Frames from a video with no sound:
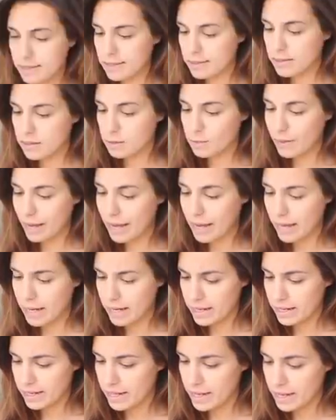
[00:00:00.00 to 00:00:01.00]
This is
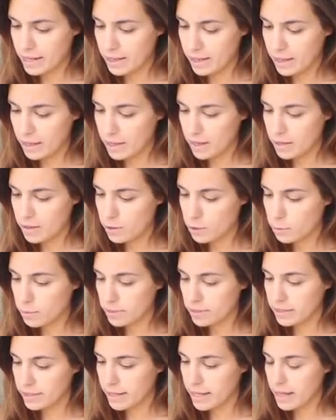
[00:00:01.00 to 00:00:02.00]
by Naked
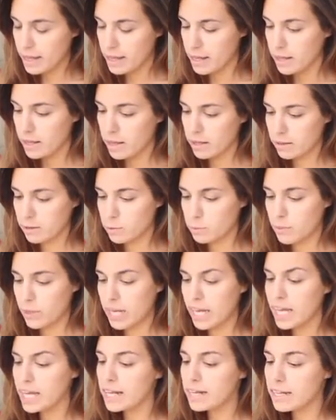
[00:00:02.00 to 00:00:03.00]
Urban Decay
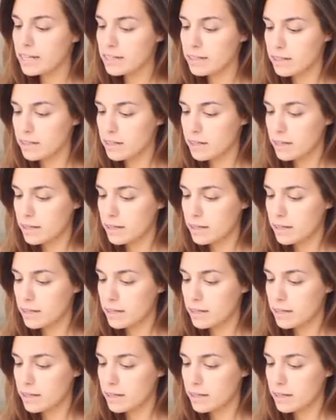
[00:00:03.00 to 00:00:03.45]
Illuminated,